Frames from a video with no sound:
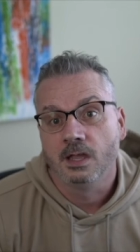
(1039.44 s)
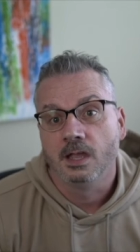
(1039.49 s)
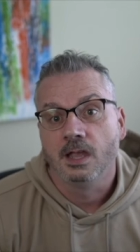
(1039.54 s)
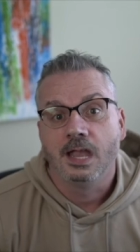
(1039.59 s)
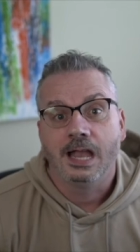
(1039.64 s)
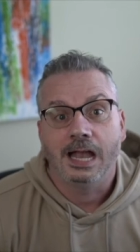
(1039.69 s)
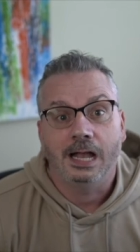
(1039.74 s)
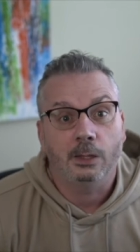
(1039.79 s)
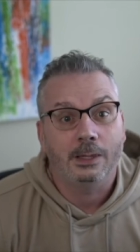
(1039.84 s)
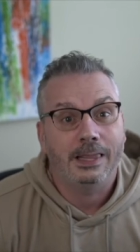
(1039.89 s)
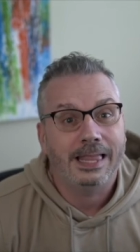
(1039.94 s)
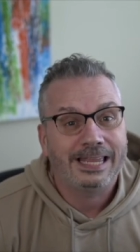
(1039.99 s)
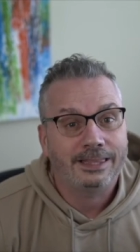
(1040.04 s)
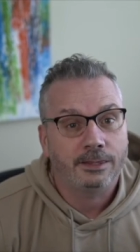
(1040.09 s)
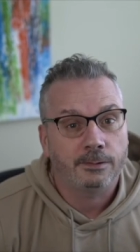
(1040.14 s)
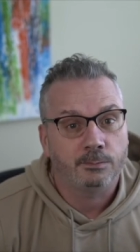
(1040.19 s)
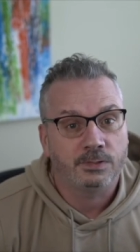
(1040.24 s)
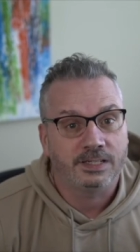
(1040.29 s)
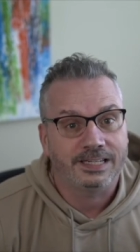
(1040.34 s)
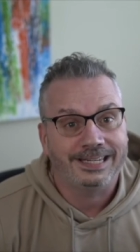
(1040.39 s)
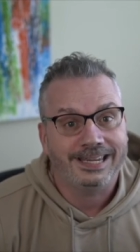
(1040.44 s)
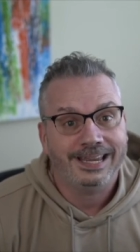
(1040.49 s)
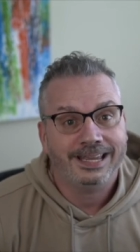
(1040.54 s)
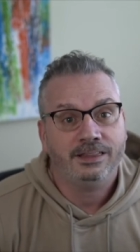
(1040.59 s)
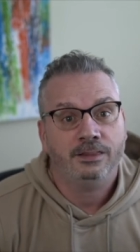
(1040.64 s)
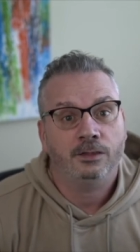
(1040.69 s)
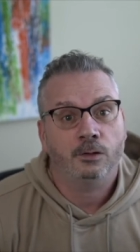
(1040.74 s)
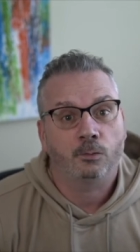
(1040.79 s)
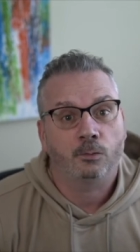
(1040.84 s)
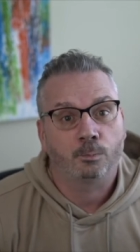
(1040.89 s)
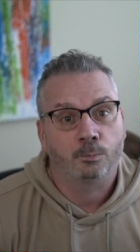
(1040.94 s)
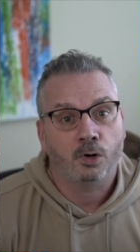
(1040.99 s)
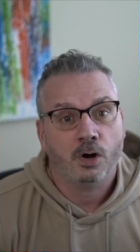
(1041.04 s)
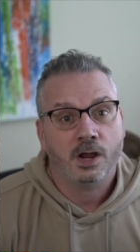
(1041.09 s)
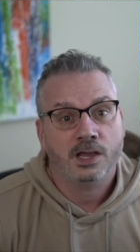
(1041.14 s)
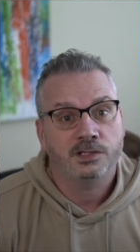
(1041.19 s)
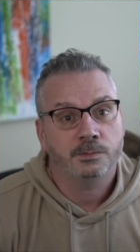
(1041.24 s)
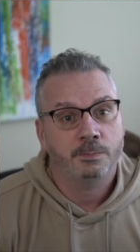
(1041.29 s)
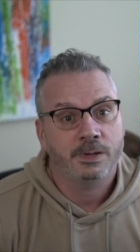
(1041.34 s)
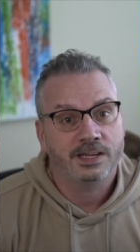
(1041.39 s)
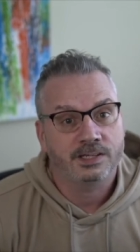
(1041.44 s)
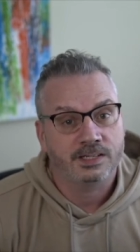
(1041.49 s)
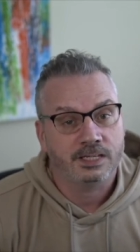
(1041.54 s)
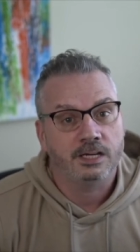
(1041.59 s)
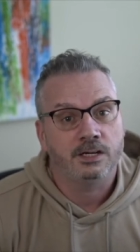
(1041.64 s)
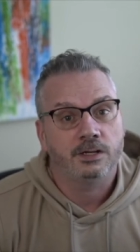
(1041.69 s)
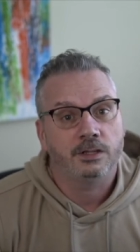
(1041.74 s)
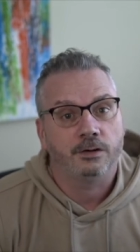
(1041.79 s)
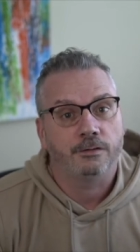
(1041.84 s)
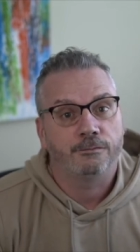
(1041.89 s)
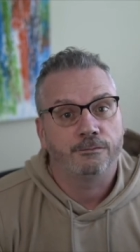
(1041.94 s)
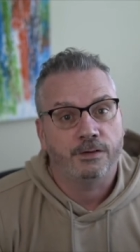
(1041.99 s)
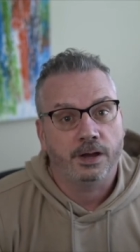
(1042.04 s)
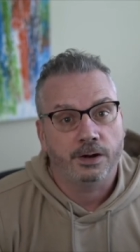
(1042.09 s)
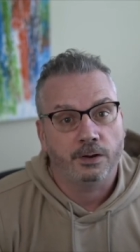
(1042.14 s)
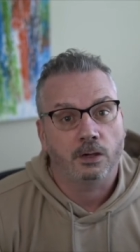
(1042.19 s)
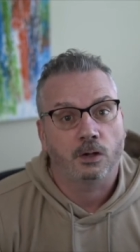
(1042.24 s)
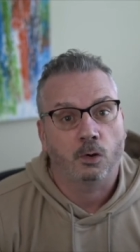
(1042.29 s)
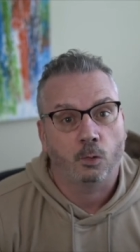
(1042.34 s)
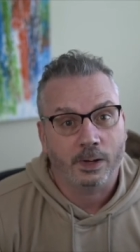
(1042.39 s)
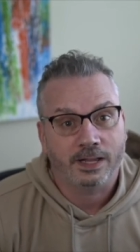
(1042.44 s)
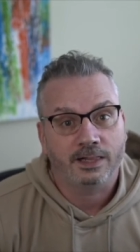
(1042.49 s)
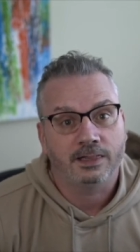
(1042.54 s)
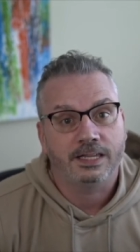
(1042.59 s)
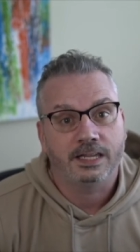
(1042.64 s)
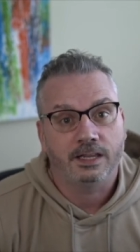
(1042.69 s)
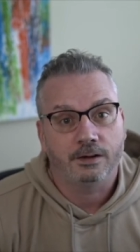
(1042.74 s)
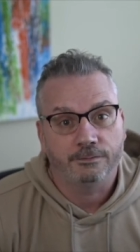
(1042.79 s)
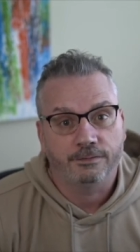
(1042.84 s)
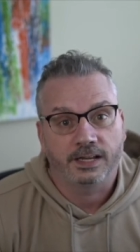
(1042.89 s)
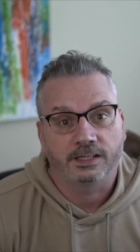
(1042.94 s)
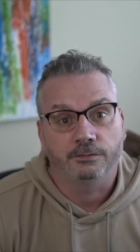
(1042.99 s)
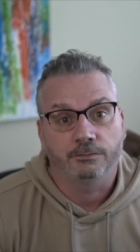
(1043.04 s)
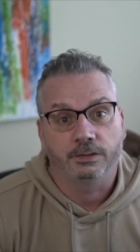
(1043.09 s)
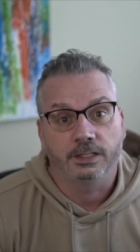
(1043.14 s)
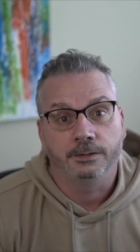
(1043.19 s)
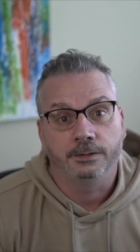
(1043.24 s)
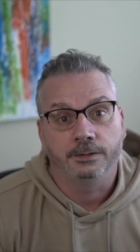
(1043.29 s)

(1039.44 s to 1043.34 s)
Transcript: allowing them to get the prospects into their funnel quickly and effectively.